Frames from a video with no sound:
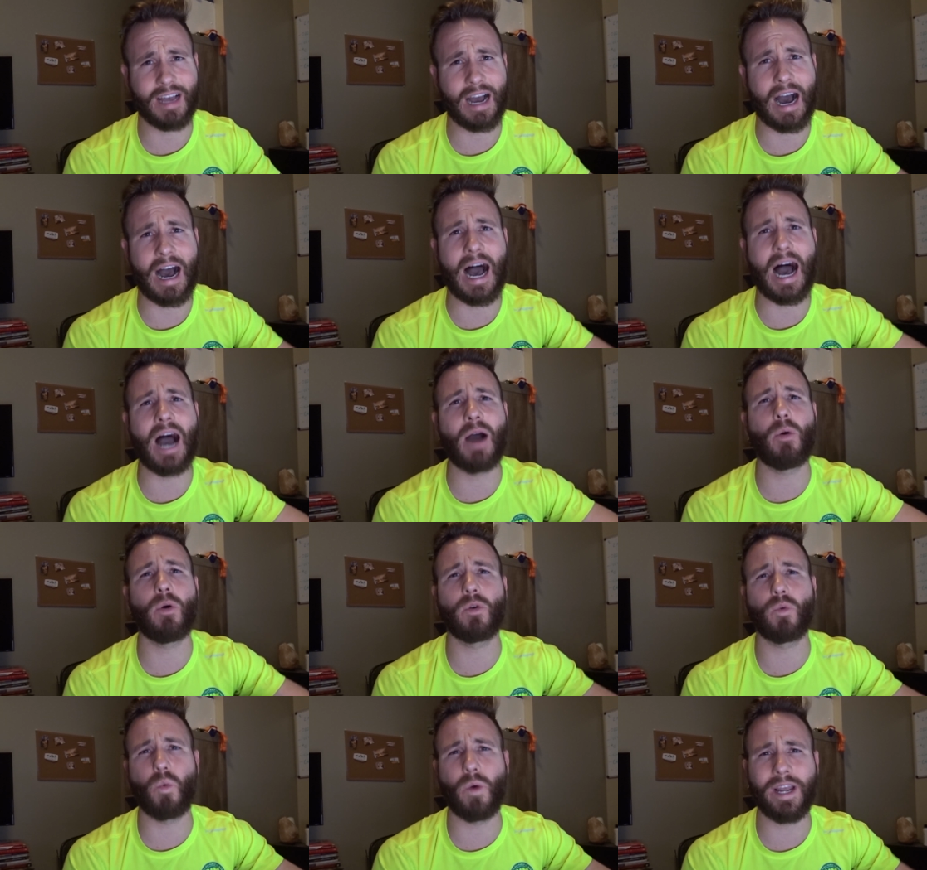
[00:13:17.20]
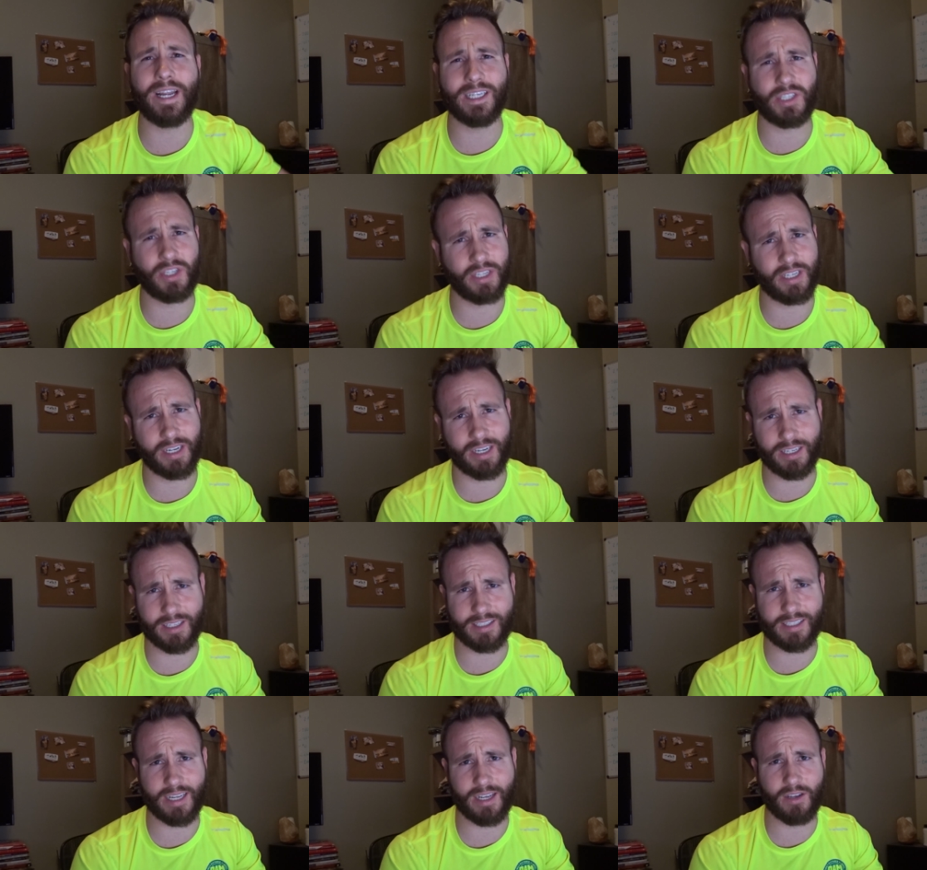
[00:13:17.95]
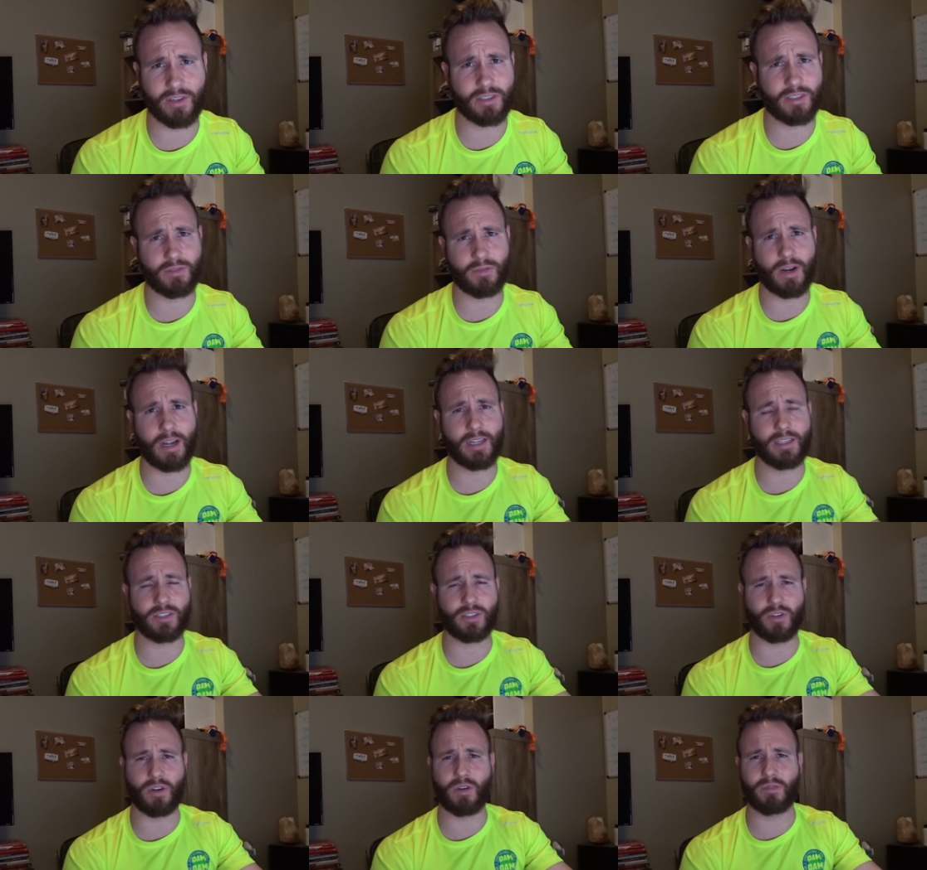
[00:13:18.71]
I would wait until you're getting sales,
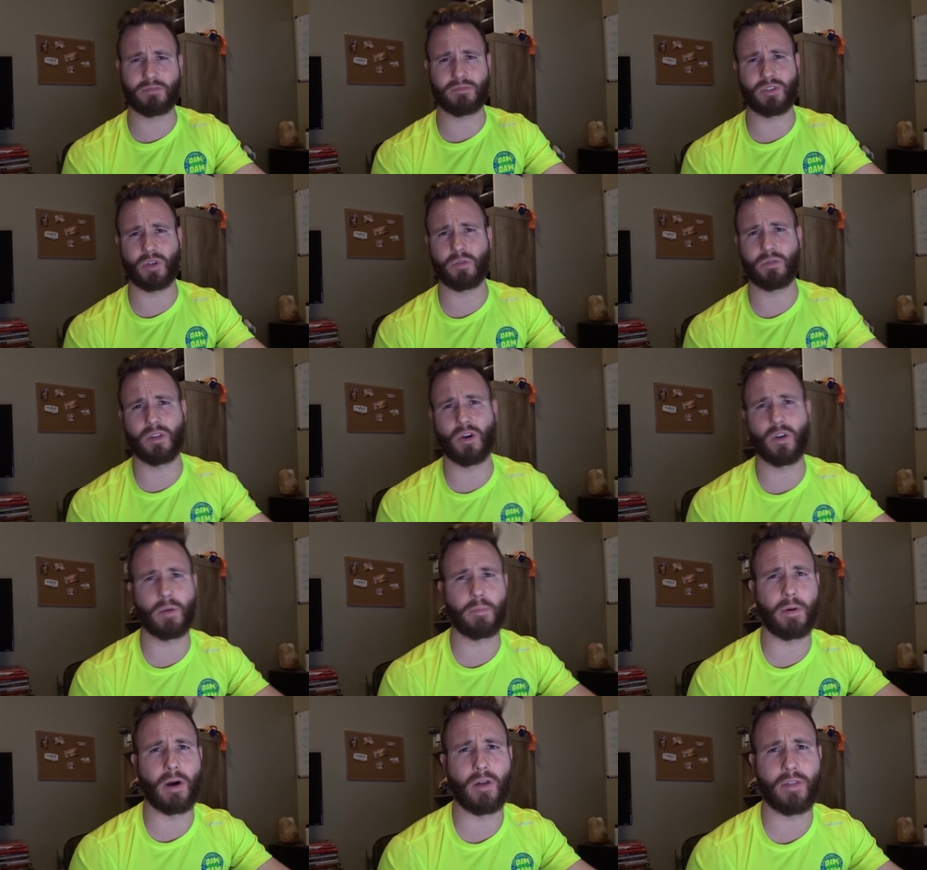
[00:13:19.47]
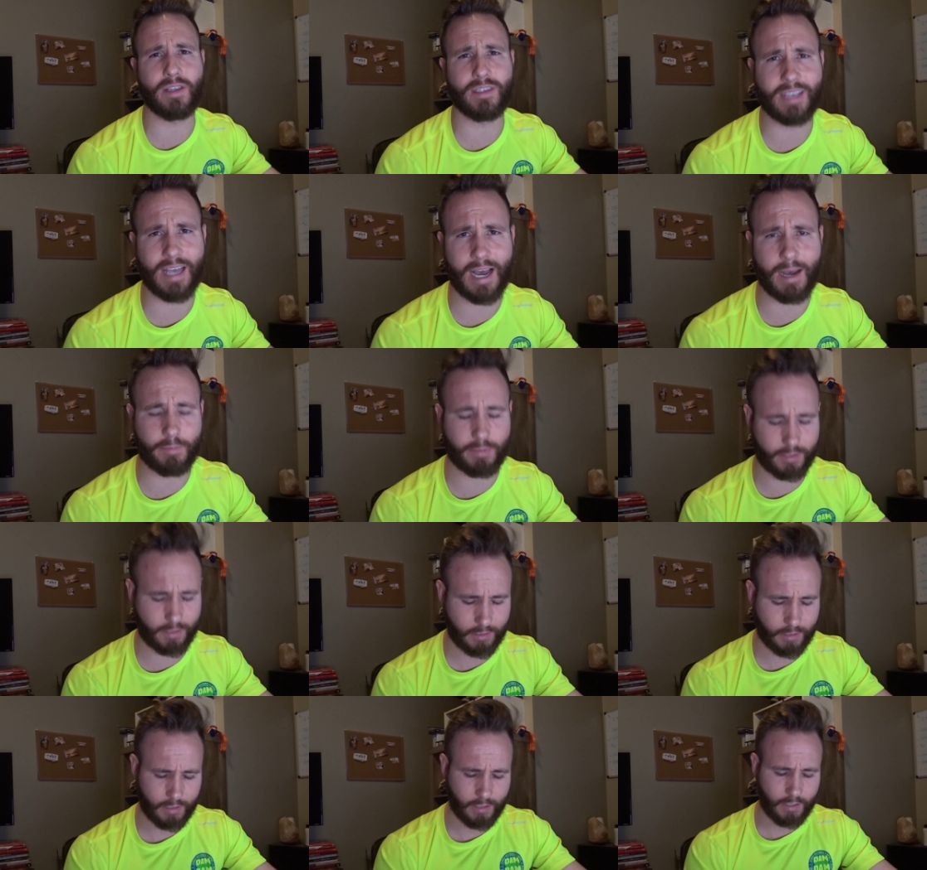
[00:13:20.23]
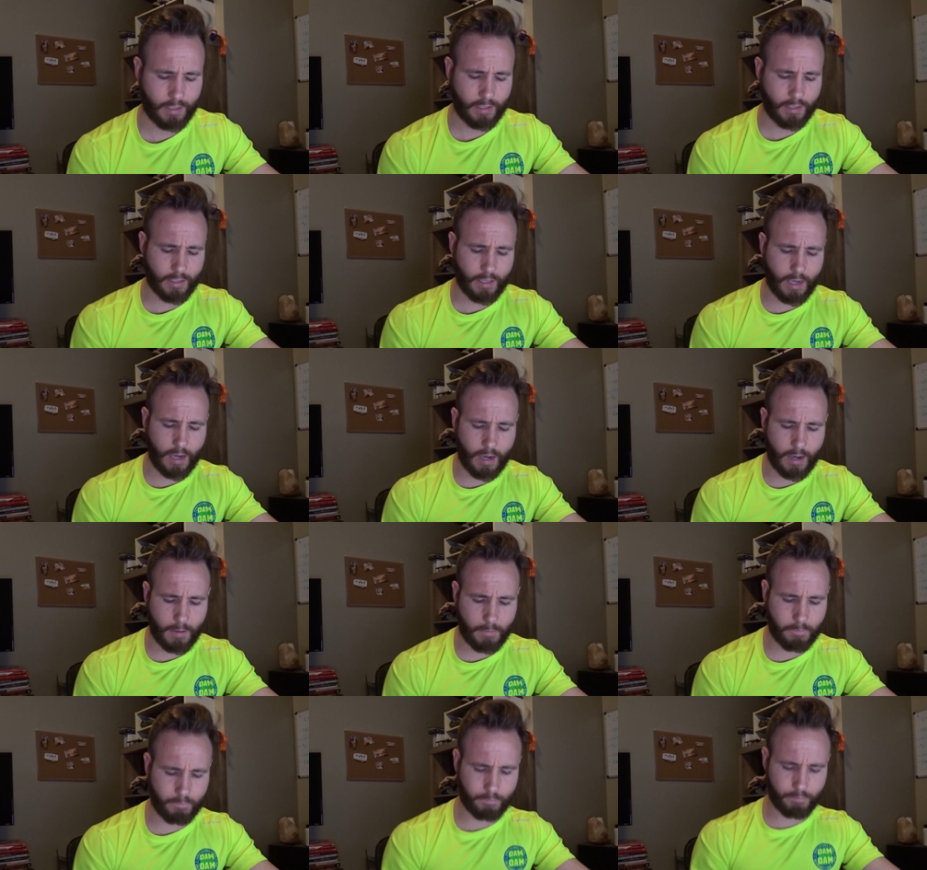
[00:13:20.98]
right? So don't load up all these apps.
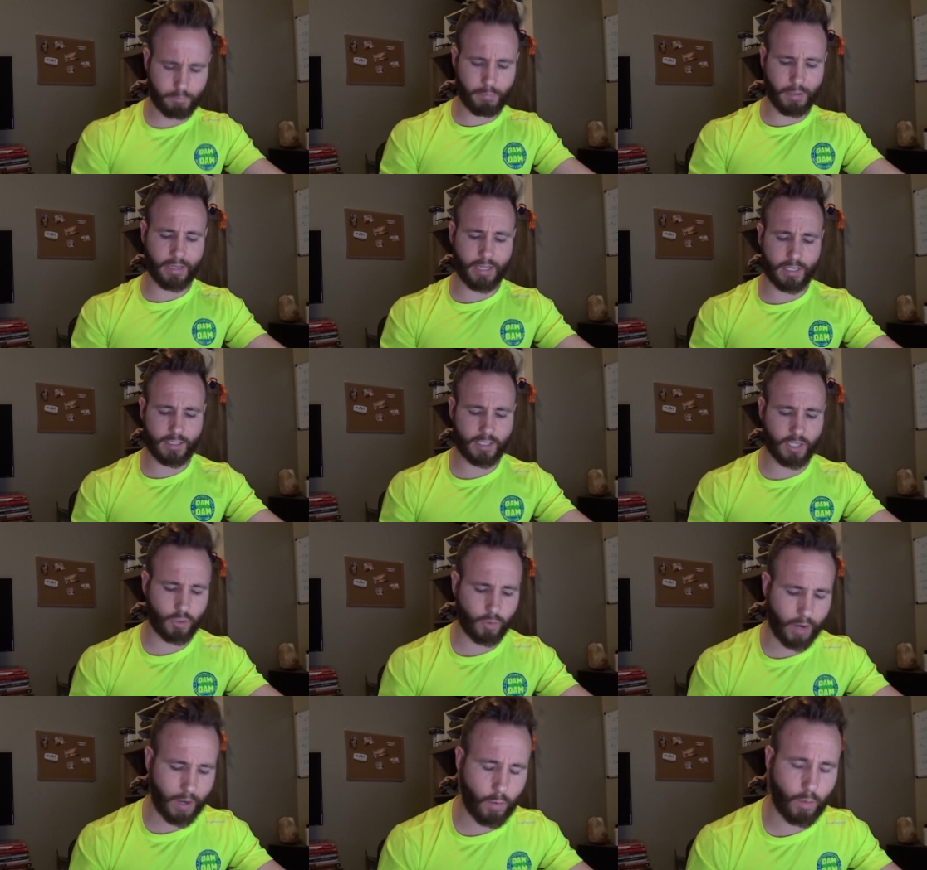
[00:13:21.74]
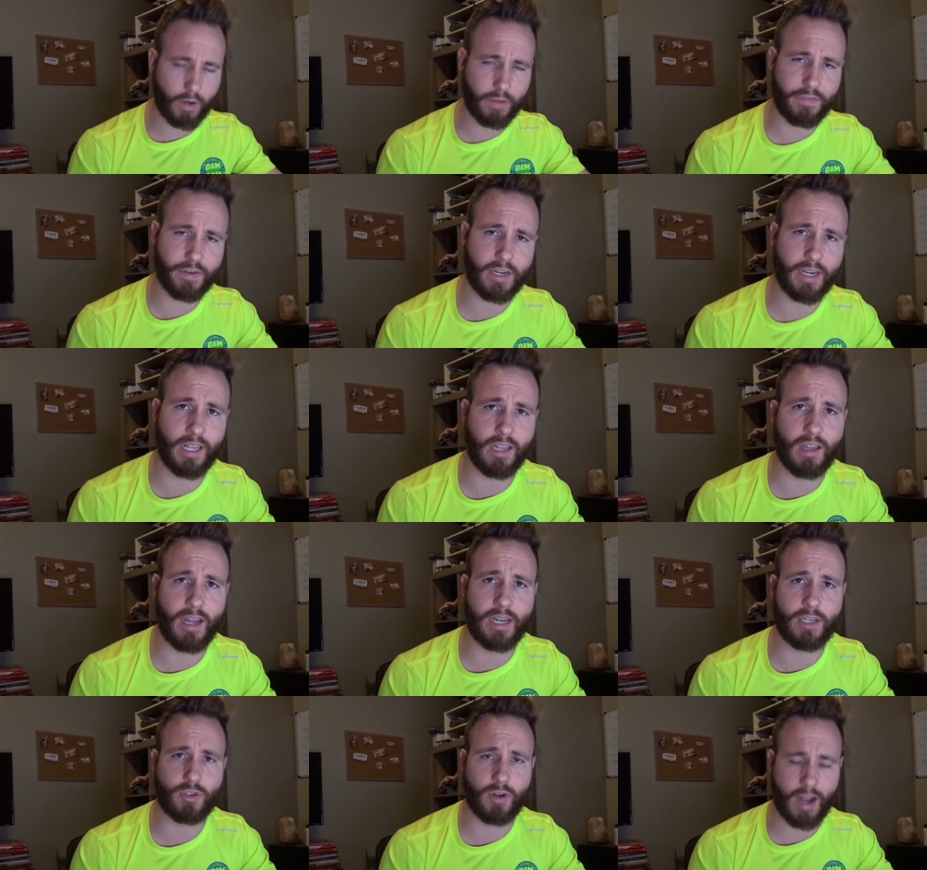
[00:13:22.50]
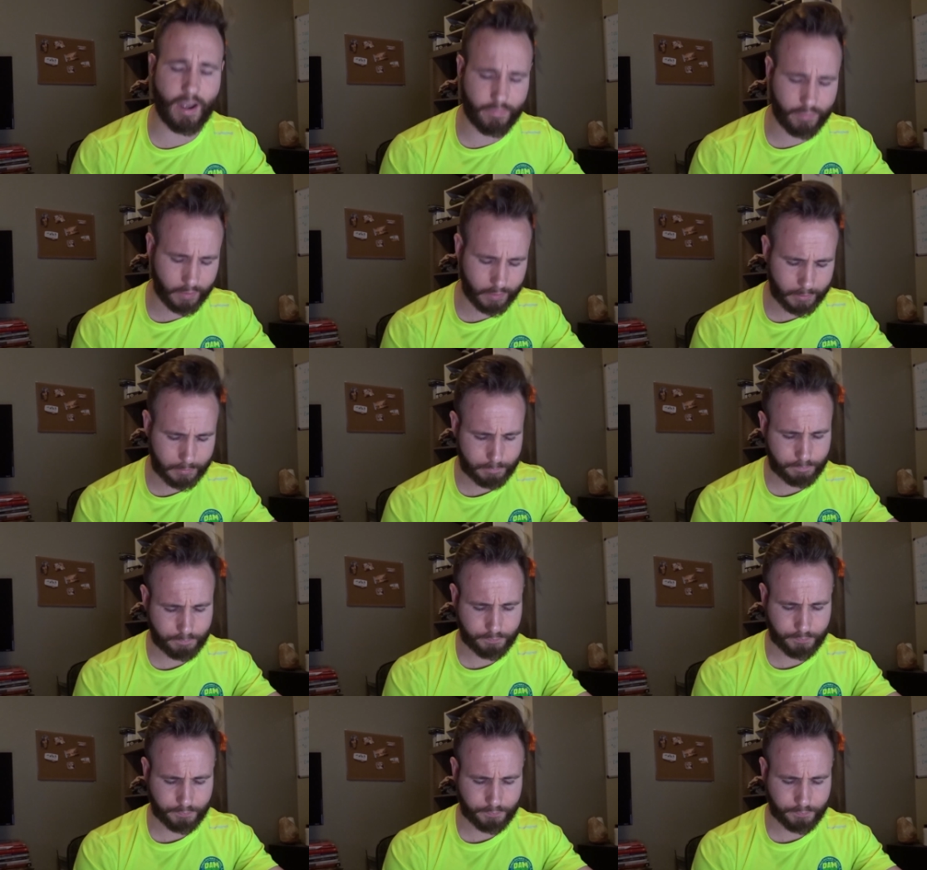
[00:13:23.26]
But this is a great one if you're getting a lot of traffic.